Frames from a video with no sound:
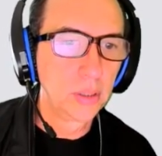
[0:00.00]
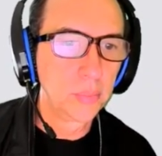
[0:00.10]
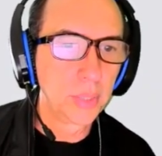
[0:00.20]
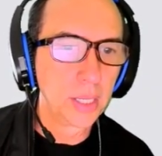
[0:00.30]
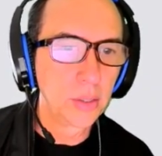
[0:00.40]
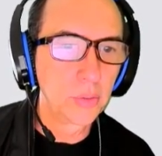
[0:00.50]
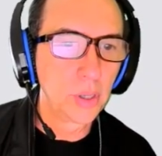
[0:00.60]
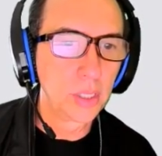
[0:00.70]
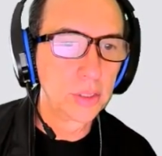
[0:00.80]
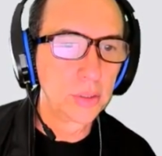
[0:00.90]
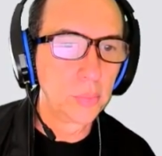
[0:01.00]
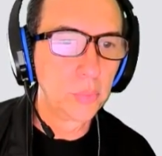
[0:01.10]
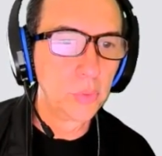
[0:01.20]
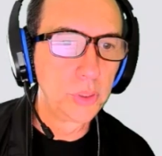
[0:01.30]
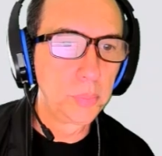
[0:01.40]
by cross
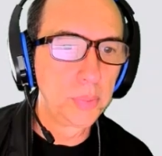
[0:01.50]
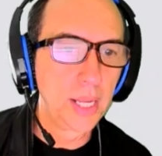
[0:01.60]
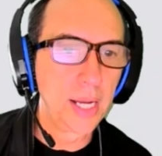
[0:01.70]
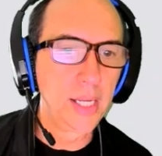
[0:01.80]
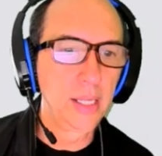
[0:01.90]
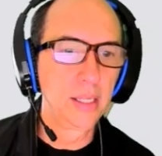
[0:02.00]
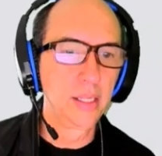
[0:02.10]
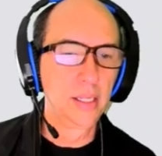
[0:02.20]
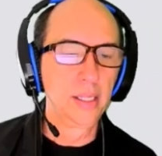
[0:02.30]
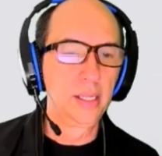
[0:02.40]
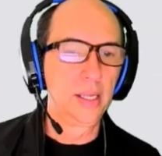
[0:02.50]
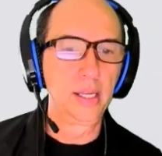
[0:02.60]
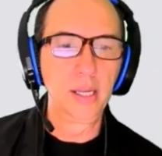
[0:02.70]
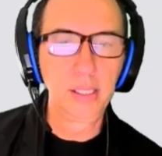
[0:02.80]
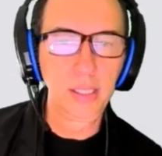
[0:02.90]
multiplying,
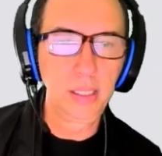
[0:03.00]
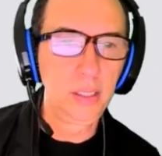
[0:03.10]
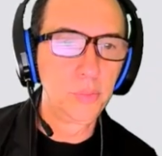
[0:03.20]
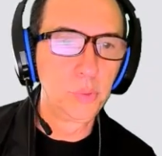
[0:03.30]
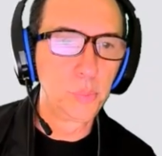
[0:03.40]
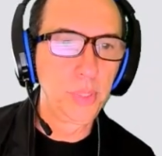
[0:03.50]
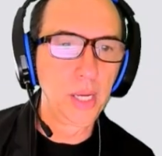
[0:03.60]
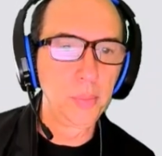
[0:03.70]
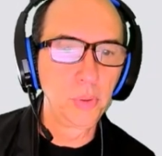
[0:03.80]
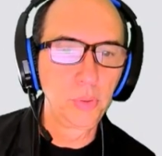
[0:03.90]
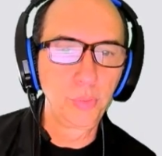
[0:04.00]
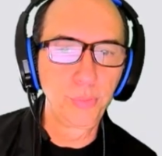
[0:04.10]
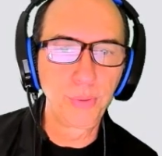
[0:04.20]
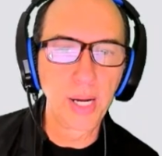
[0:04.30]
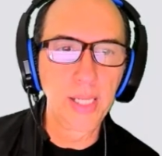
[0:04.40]
and you will be able to
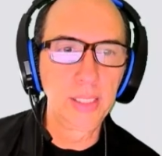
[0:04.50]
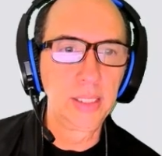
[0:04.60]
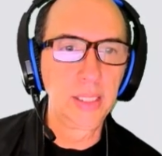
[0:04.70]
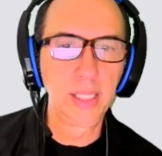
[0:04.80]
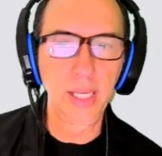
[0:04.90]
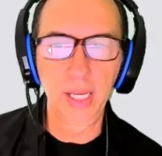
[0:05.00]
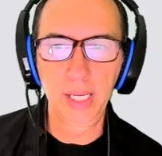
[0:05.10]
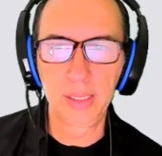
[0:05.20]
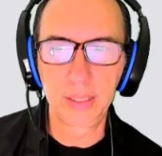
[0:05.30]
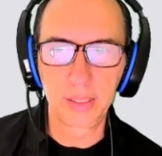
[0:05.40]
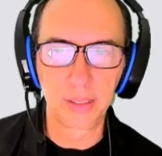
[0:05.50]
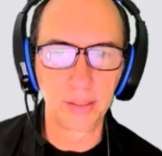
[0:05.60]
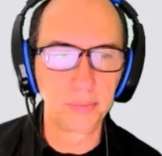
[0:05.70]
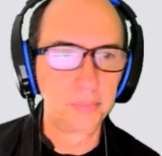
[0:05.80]
find the answer.